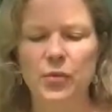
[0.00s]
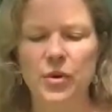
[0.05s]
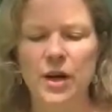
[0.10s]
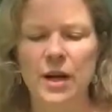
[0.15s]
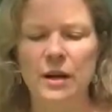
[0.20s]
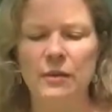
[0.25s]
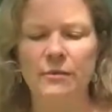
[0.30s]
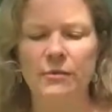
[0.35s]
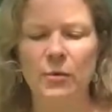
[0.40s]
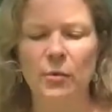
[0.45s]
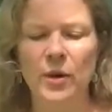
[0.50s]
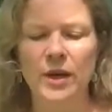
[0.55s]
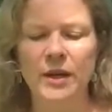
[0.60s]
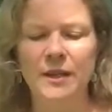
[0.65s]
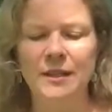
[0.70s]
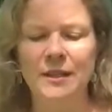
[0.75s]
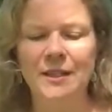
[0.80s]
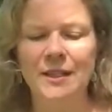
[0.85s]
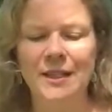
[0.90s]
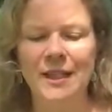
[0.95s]
praying for one
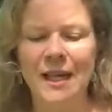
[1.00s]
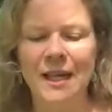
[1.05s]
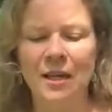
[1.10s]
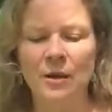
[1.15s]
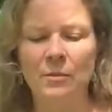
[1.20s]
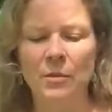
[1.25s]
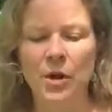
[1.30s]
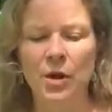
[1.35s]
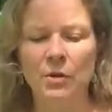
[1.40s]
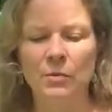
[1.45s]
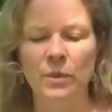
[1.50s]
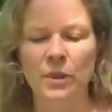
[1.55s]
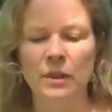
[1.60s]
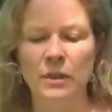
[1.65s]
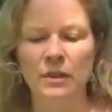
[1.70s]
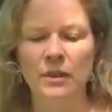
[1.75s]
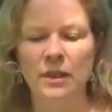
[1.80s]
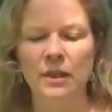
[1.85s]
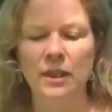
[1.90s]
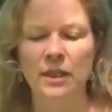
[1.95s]
insane
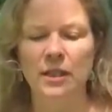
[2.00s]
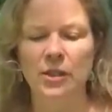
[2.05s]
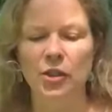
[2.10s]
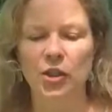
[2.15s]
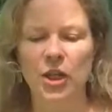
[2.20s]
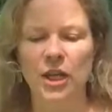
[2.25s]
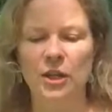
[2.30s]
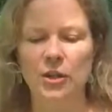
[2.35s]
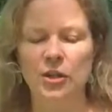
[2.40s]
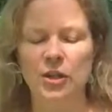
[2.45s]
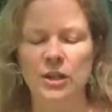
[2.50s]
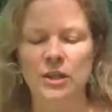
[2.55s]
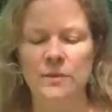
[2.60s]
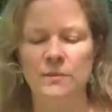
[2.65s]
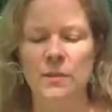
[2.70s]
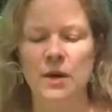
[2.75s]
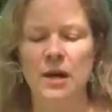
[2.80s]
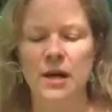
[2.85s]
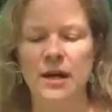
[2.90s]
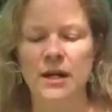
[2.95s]
moment that he'd changed
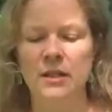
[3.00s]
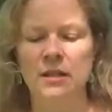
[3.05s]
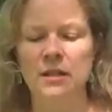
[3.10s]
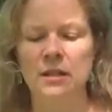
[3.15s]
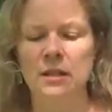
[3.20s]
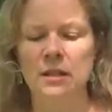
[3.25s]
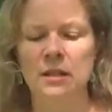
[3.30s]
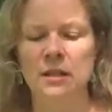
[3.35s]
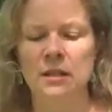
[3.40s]
his mind.